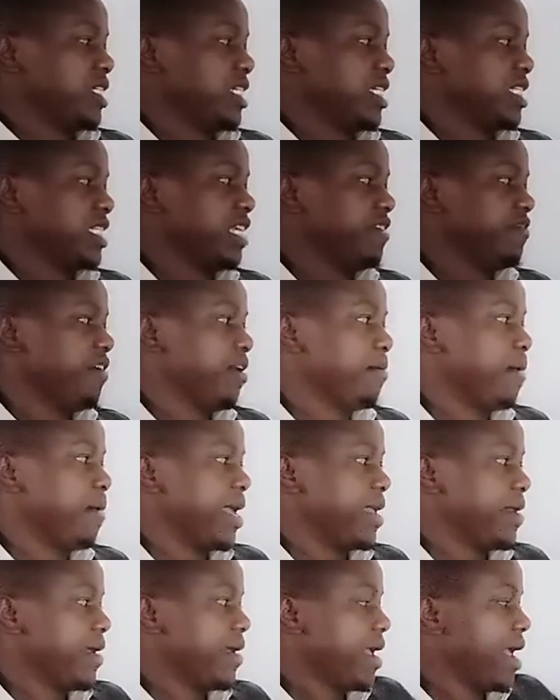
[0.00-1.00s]
is given by
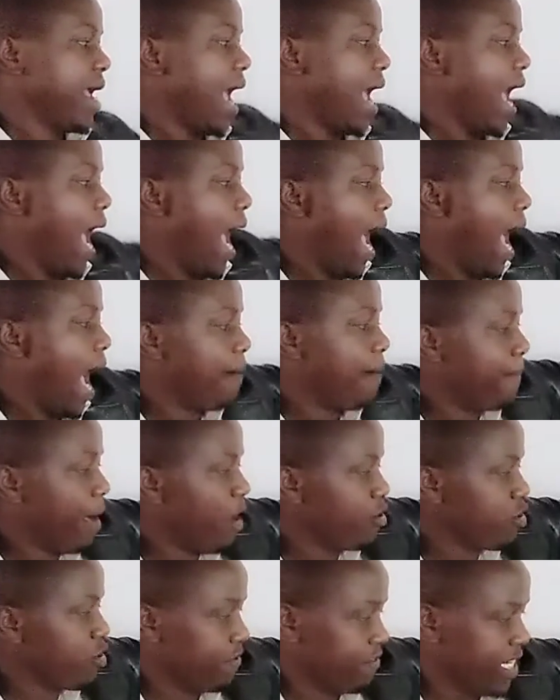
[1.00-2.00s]
amount
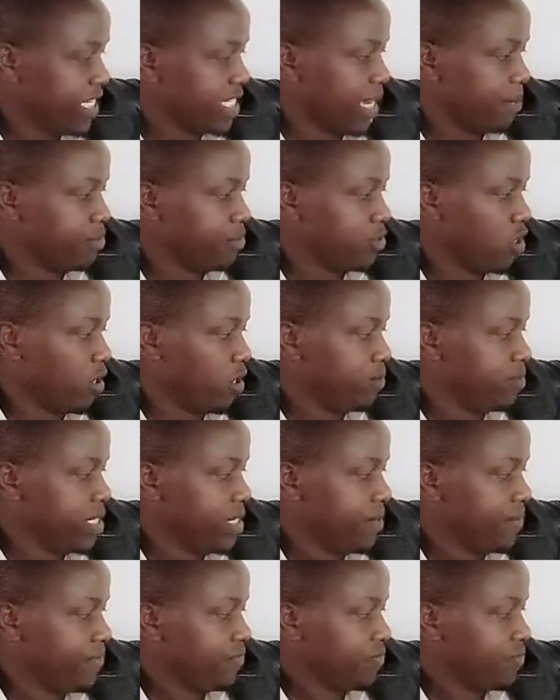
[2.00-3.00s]
of heat absorbed
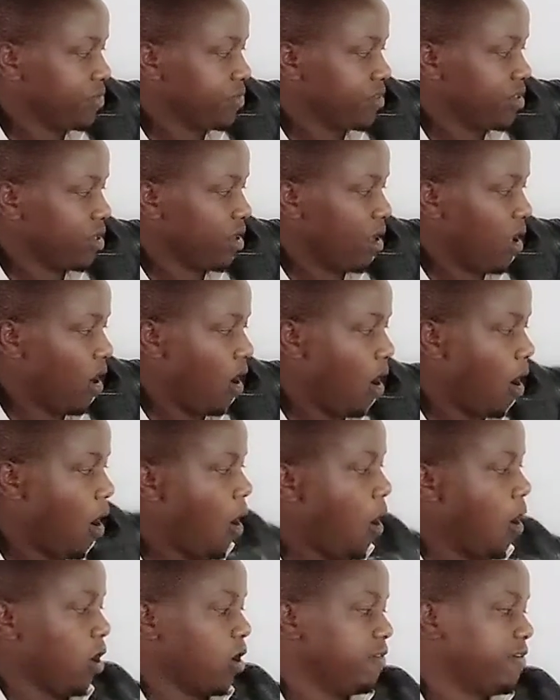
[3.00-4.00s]

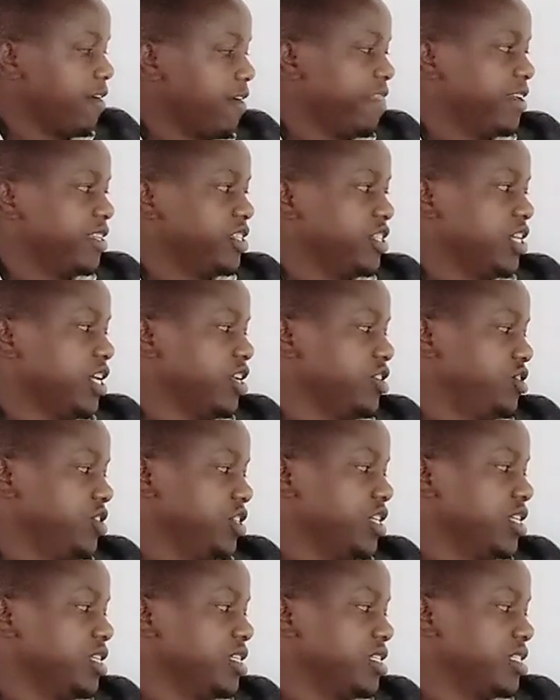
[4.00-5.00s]
all over the change
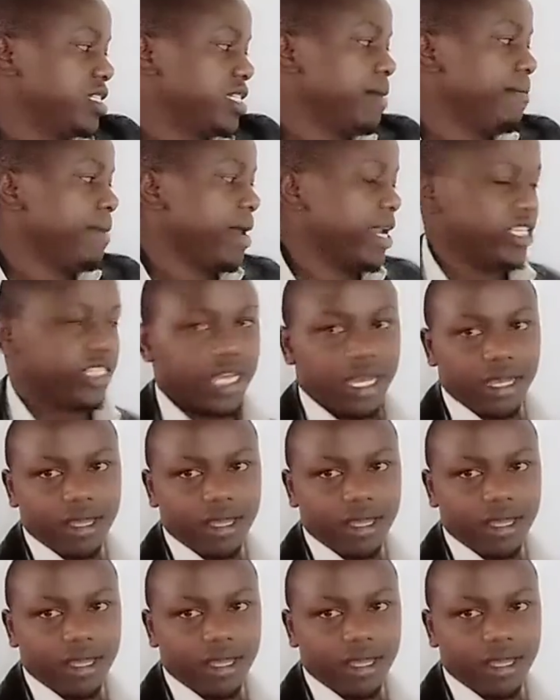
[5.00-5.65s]
in temperature.